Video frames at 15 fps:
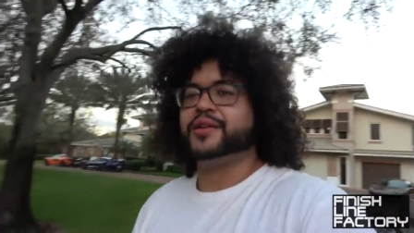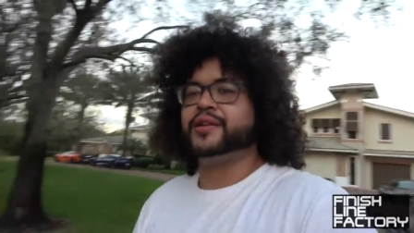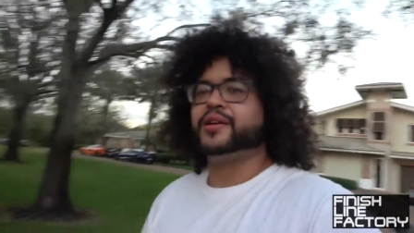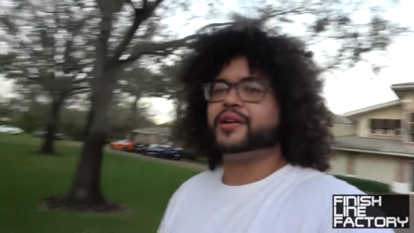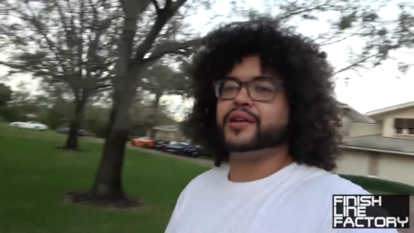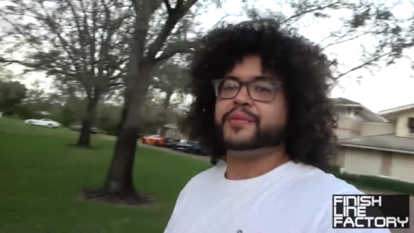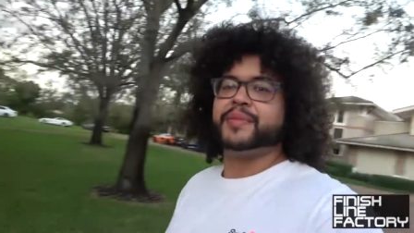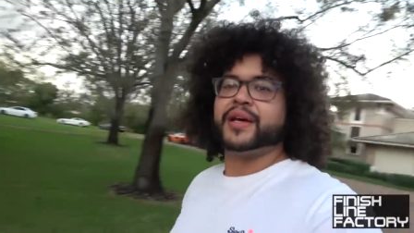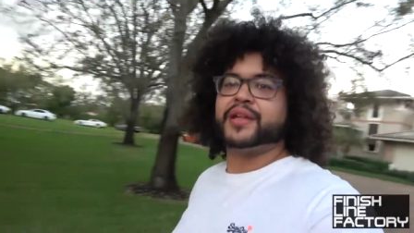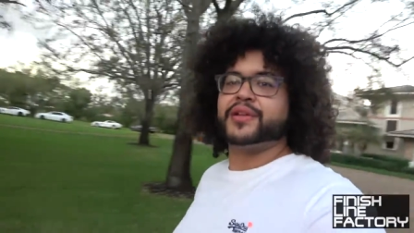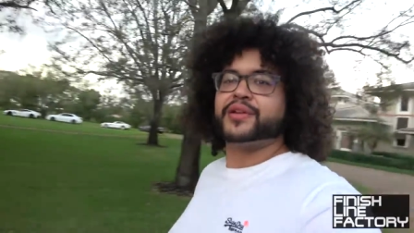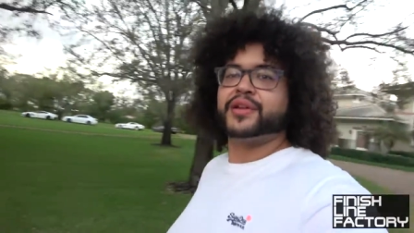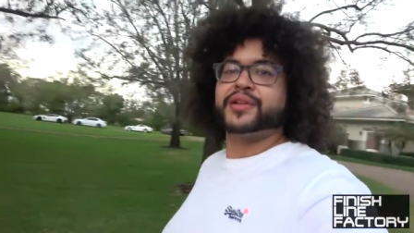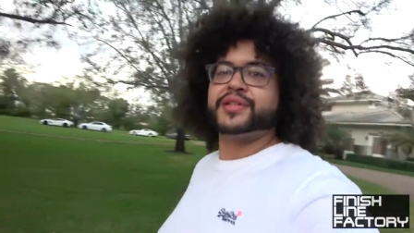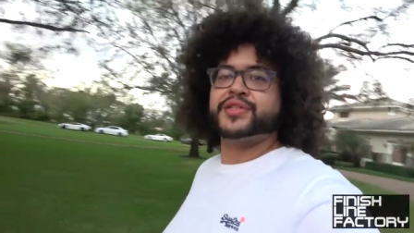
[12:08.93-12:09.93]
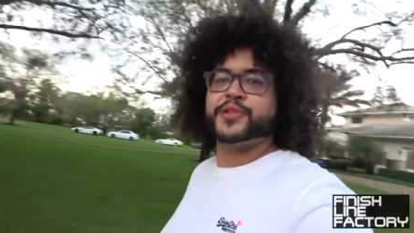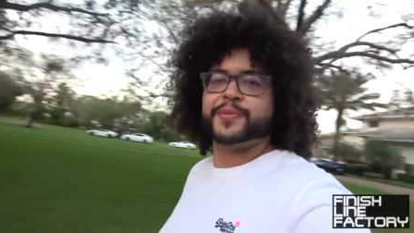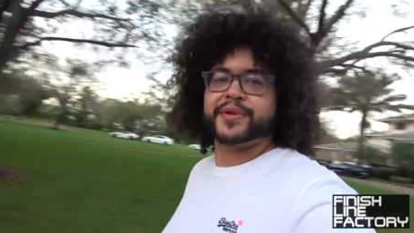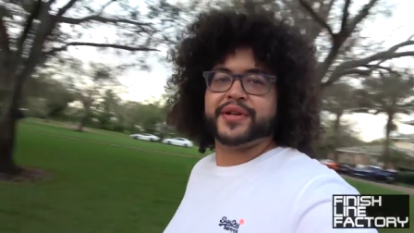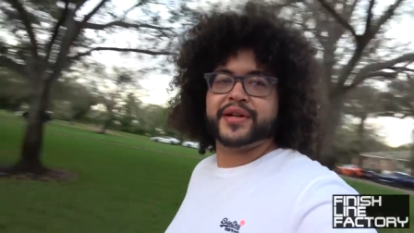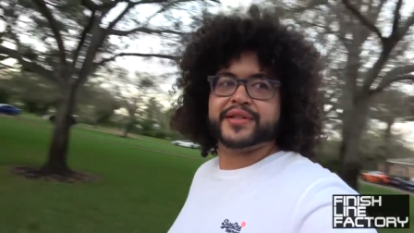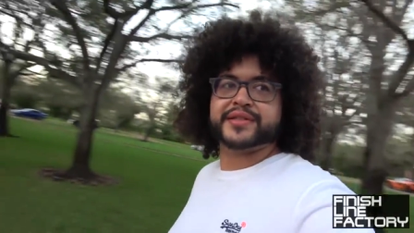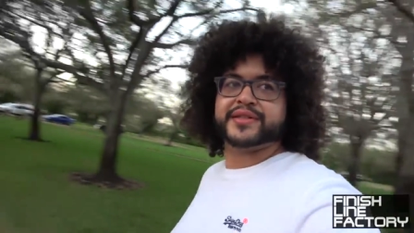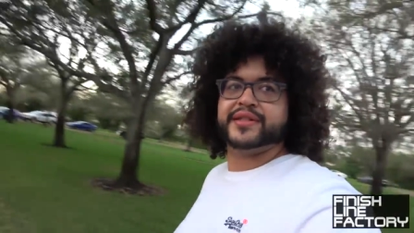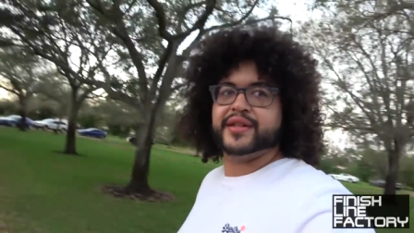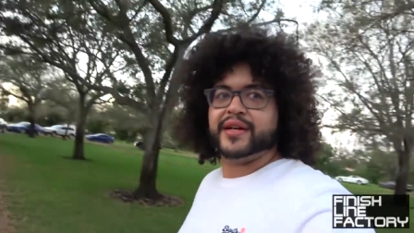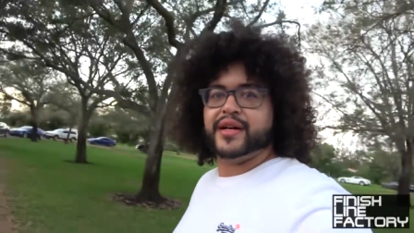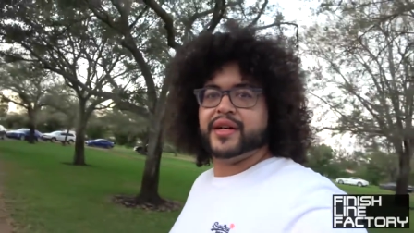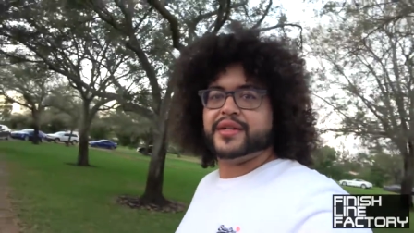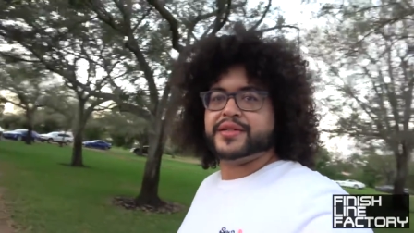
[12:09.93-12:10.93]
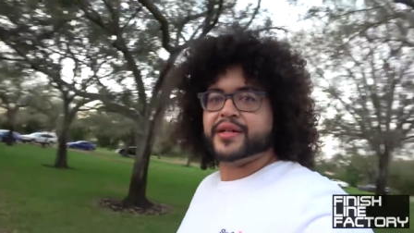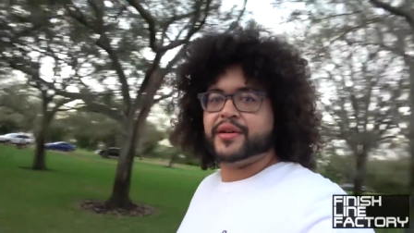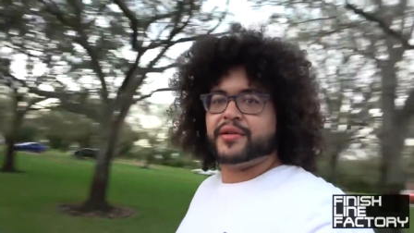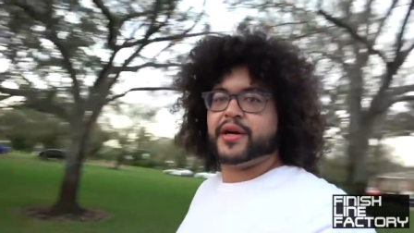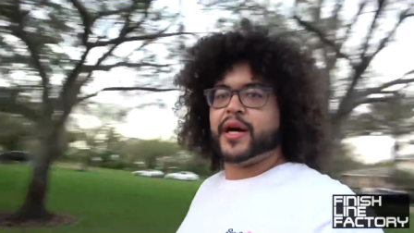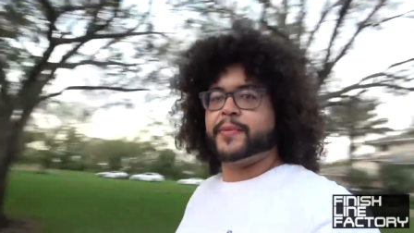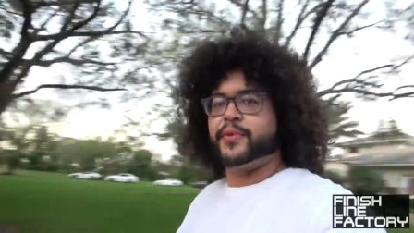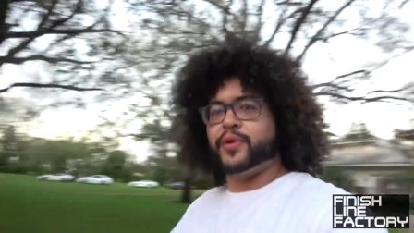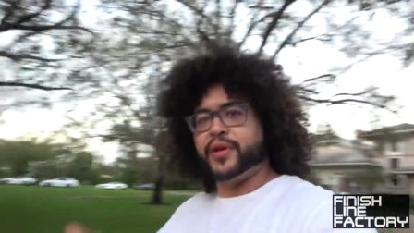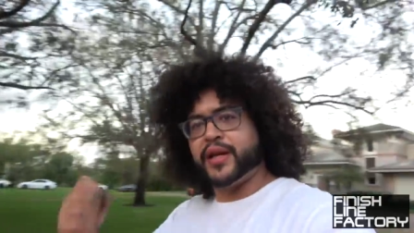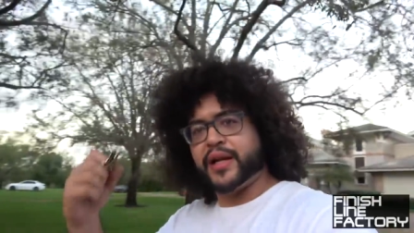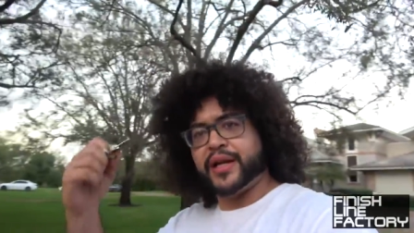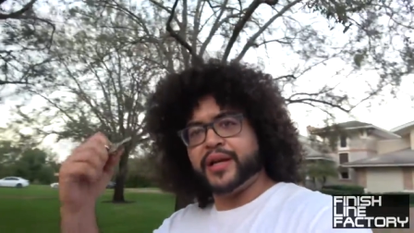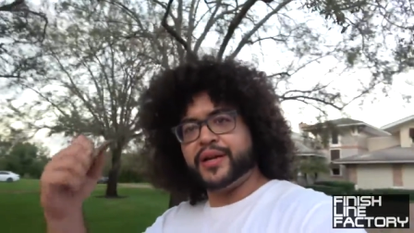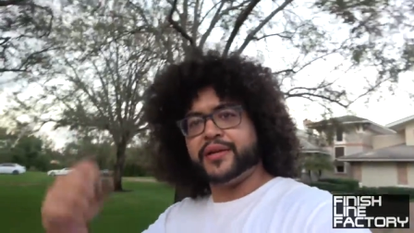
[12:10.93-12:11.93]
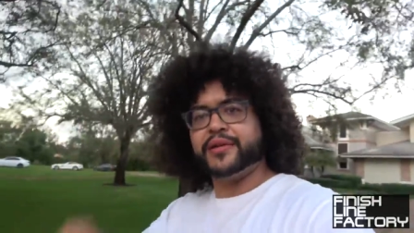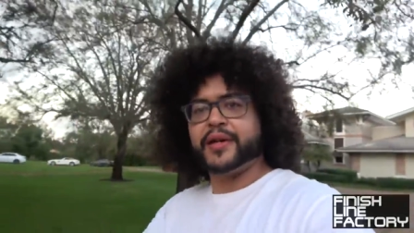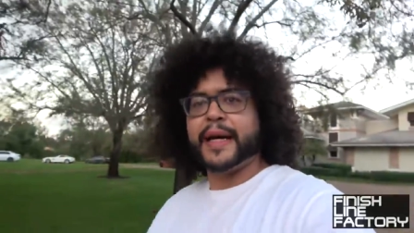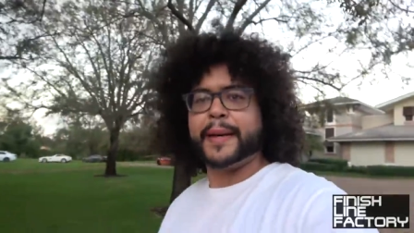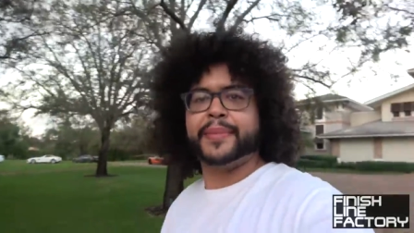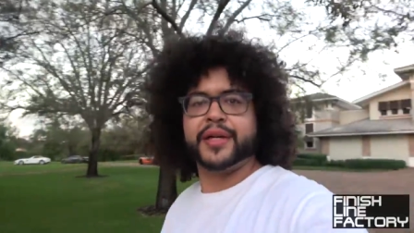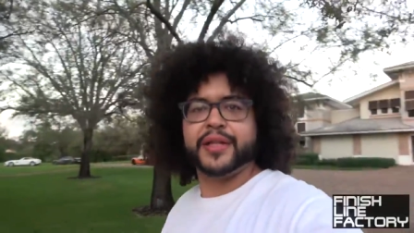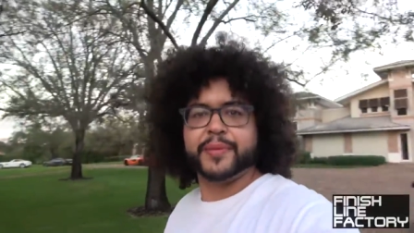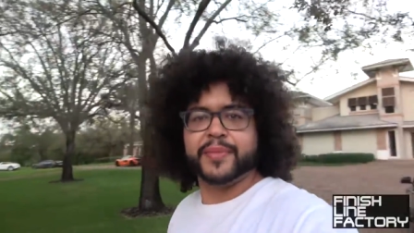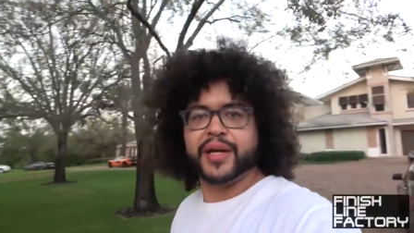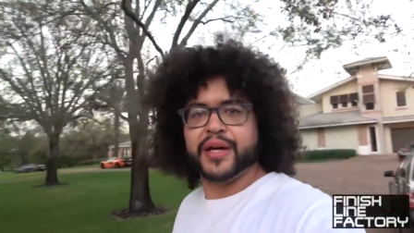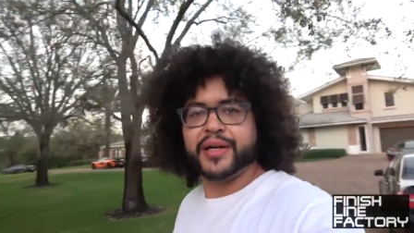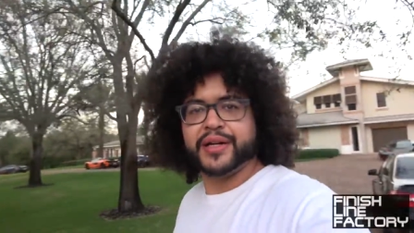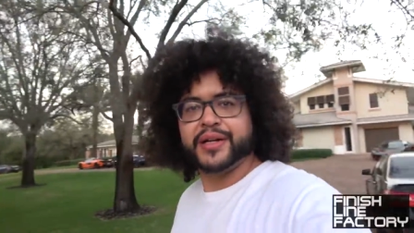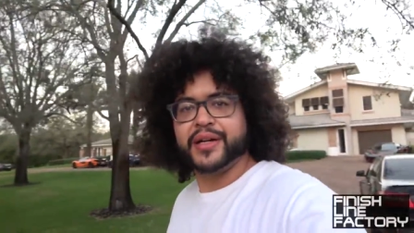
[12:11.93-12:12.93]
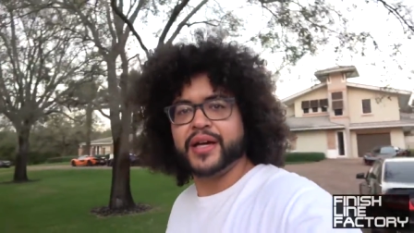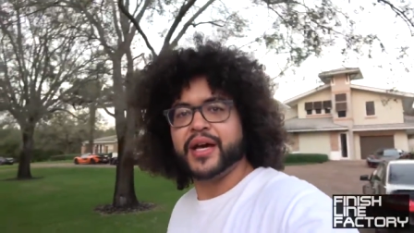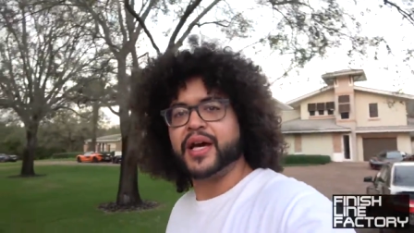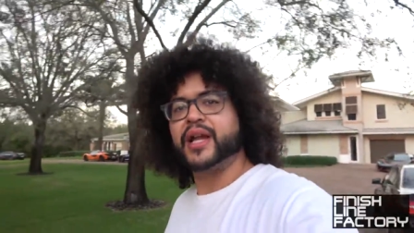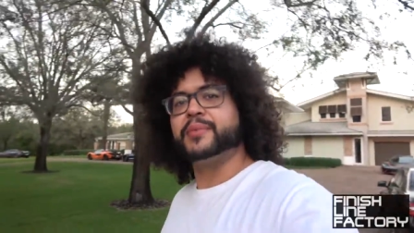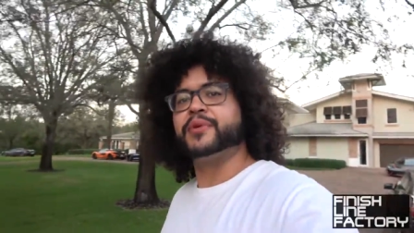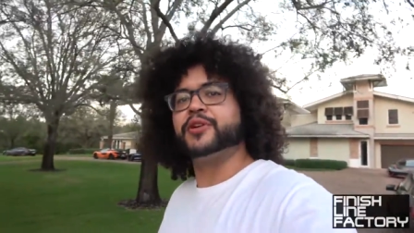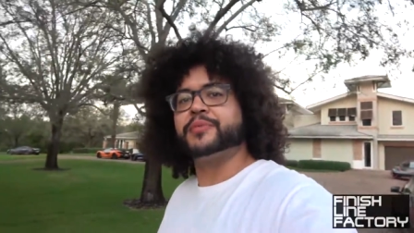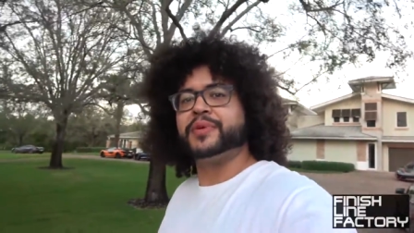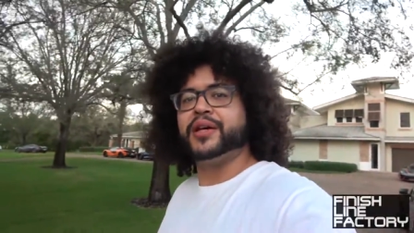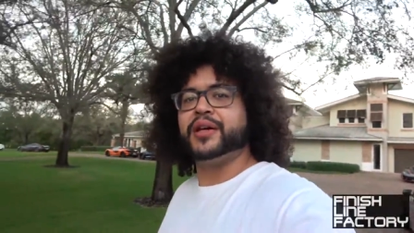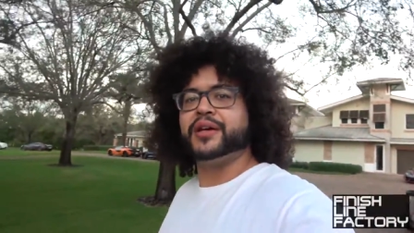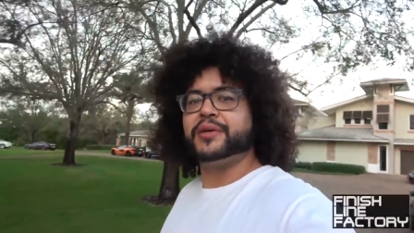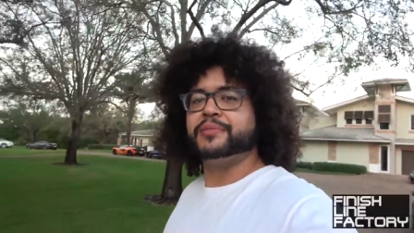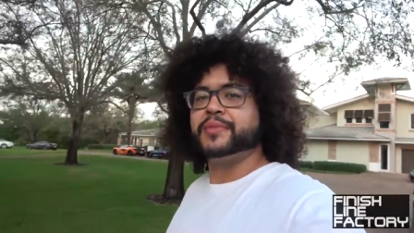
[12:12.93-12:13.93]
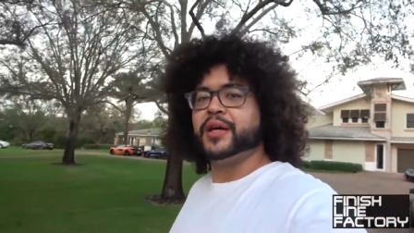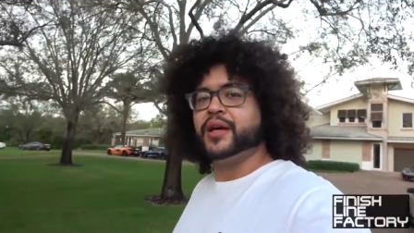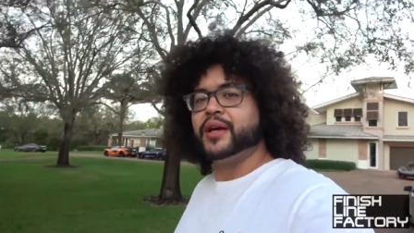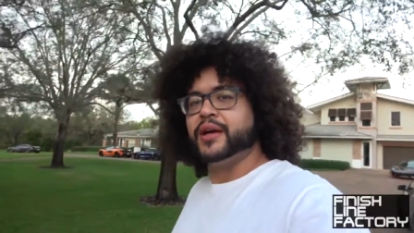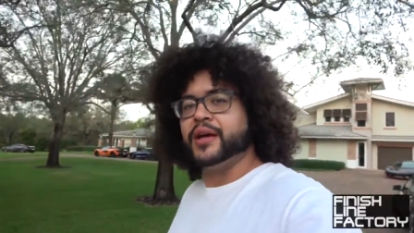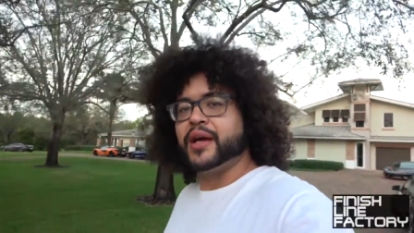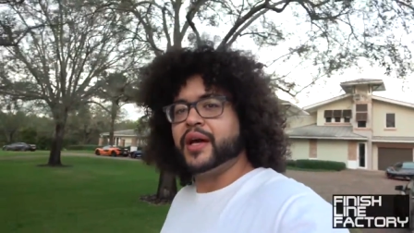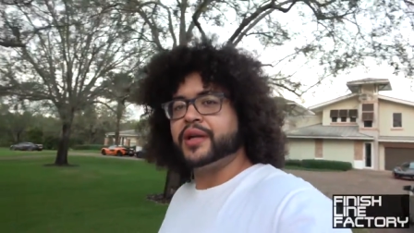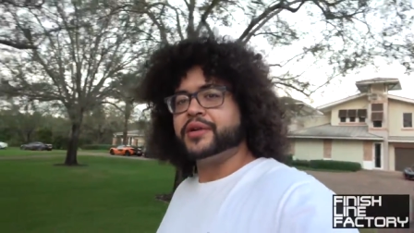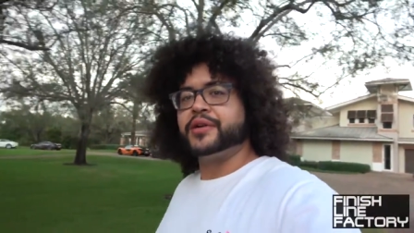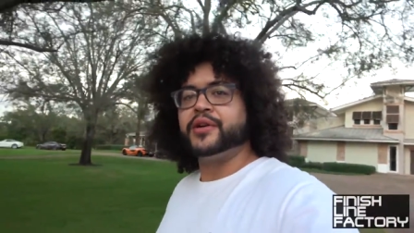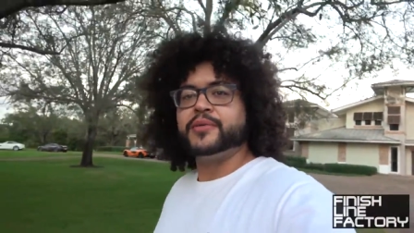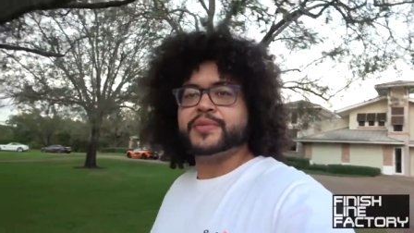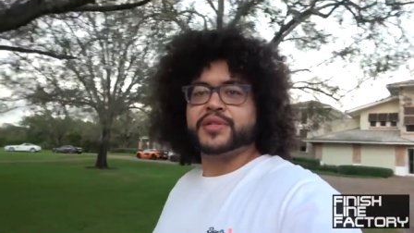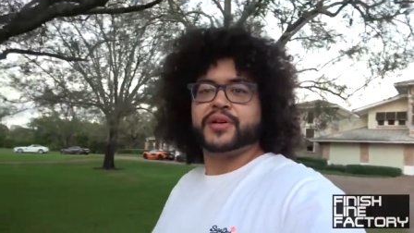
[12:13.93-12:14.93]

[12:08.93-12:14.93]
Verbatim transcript: Ah, oh, man, look at all these supercars. So I'm rolling out of here, hopping in the Miata, and I'm going to be heading home.